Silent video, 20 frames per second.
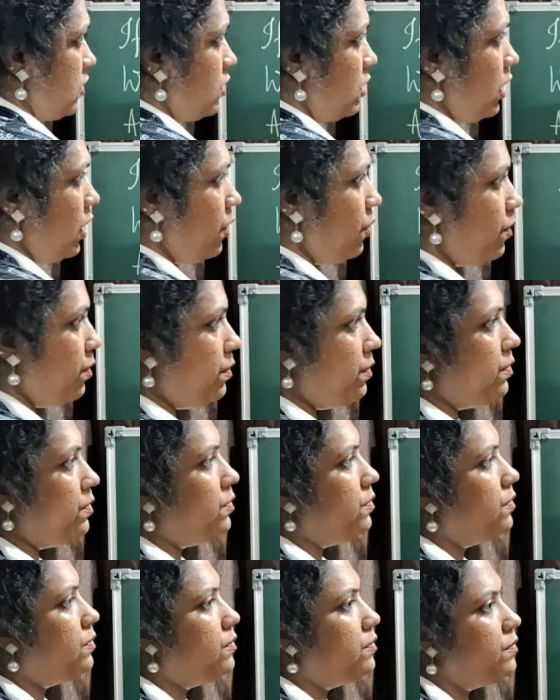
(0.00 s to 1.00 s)
So now
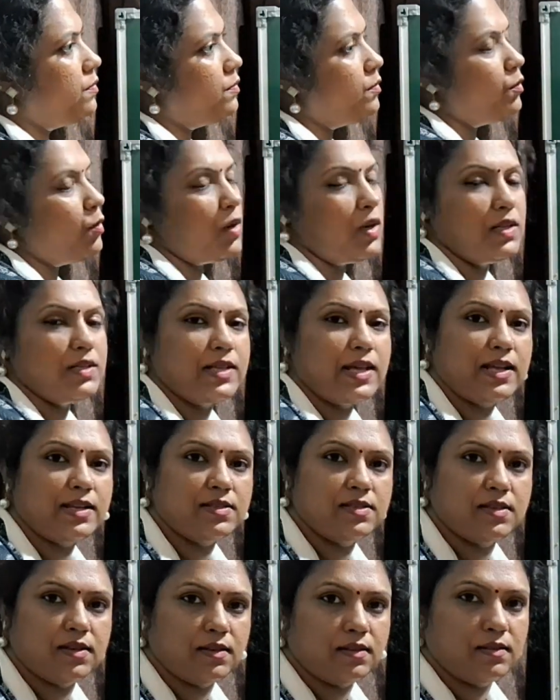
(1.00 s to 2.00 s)
what is the
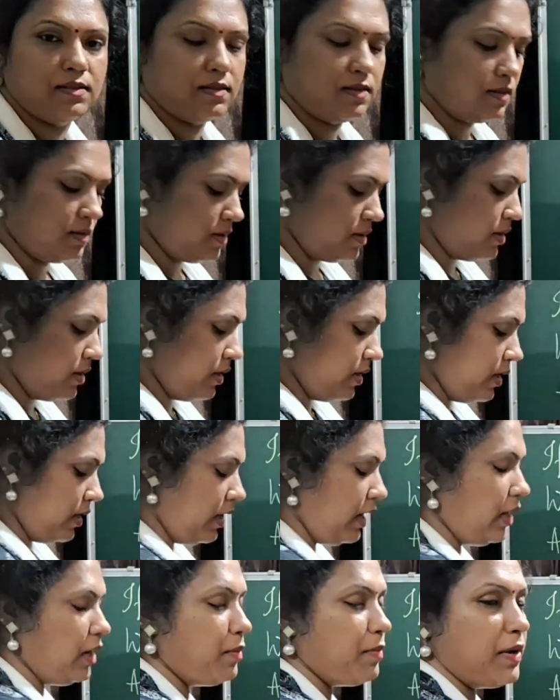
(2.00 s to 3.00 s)
answer?
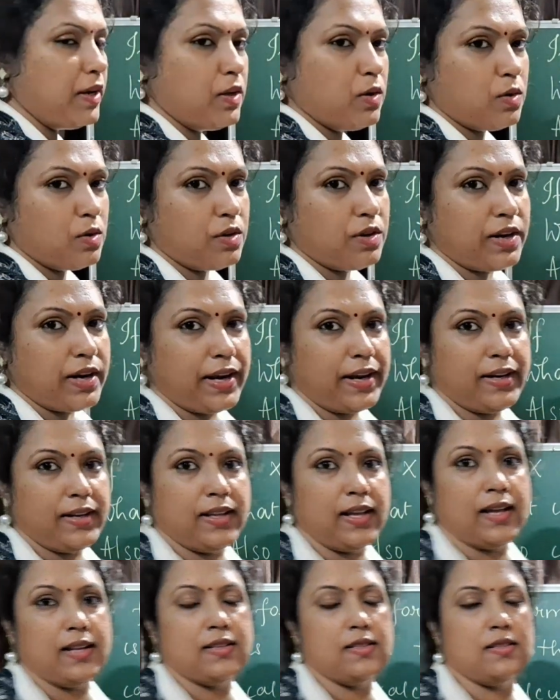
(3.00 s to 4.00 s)
Anybody who could write the
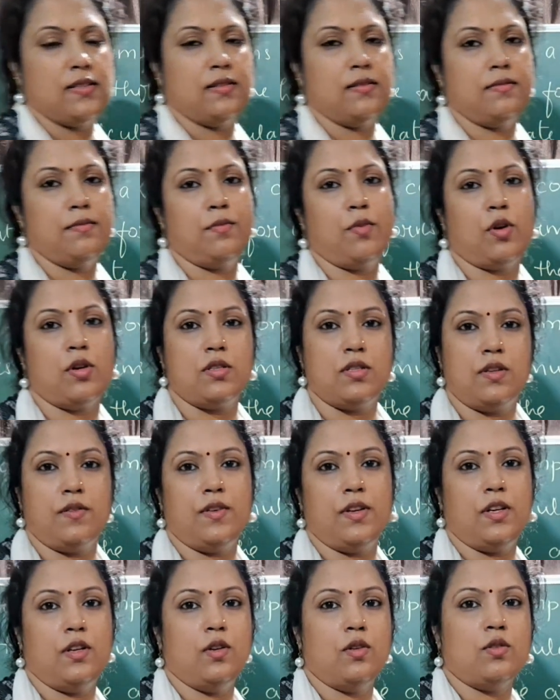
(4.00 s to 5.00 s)
answer, pause the
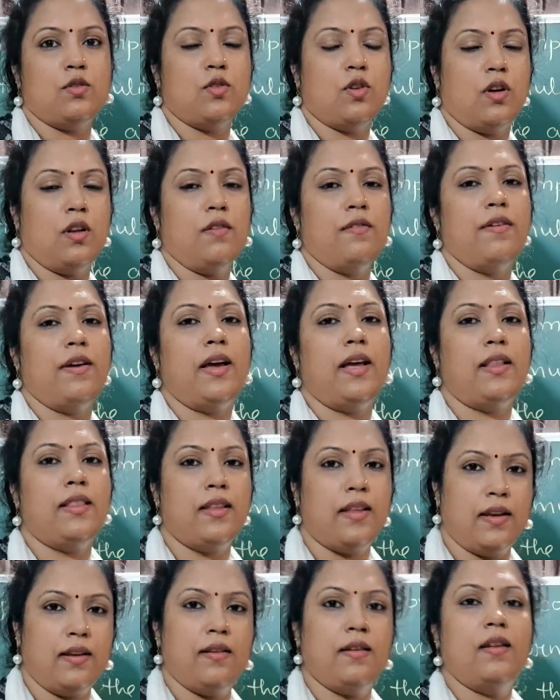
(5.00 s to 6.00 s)
video, solve and
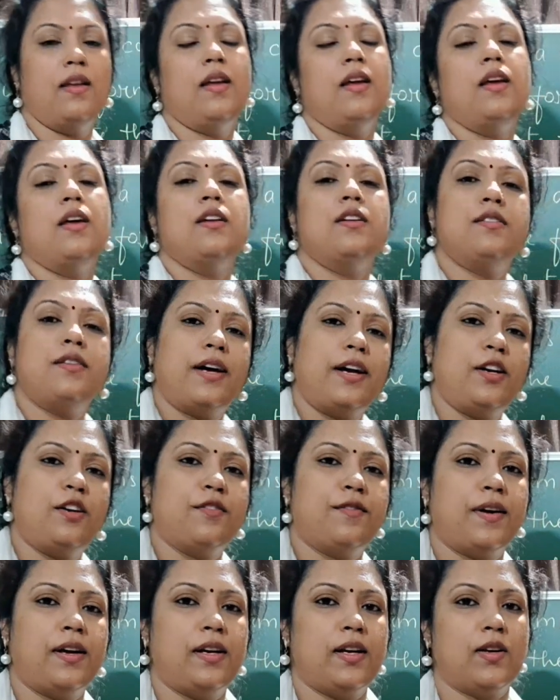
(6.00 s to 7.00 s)
then try to
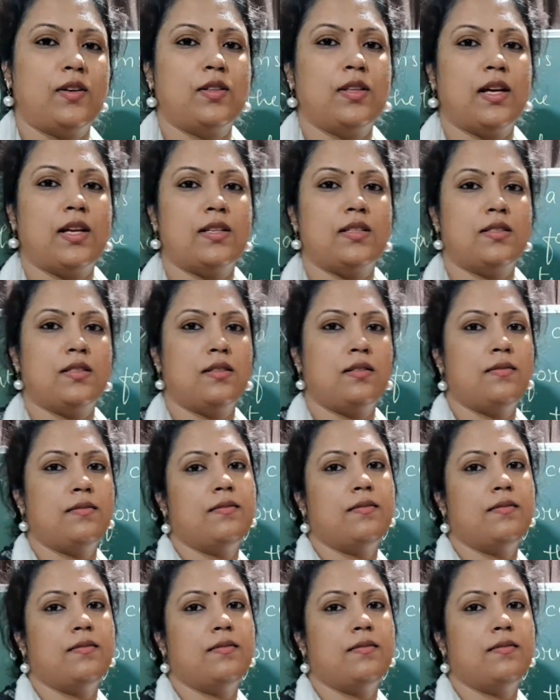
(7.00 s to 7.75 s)
find out the answer.